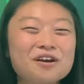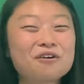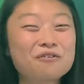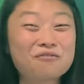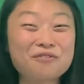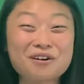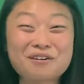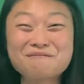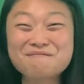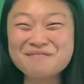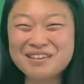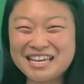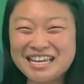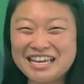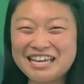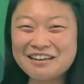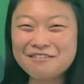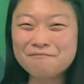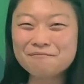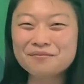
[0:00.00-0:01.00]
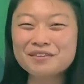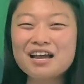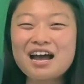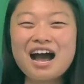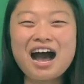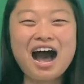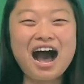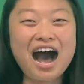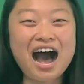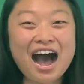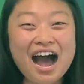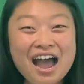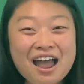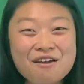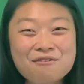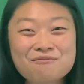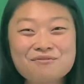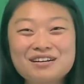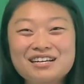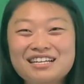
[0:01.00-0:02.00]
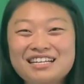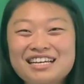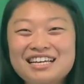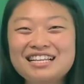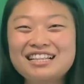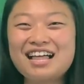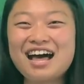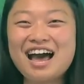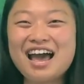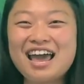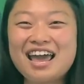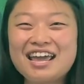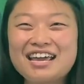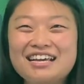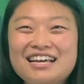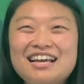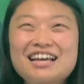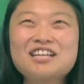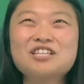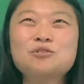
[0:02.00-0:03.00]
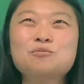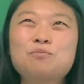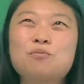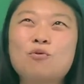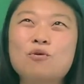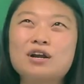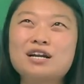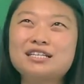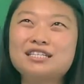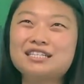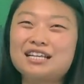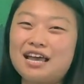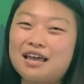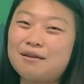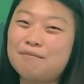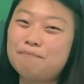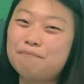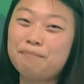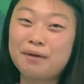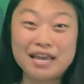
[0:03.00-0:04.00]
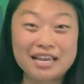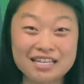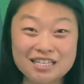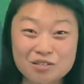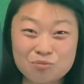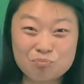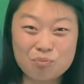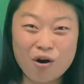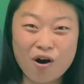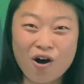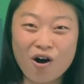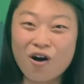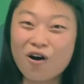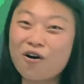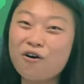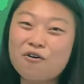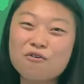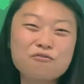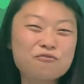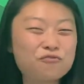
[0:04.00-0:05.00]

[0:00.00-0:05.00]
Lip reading: For me, I really like sports like baseball,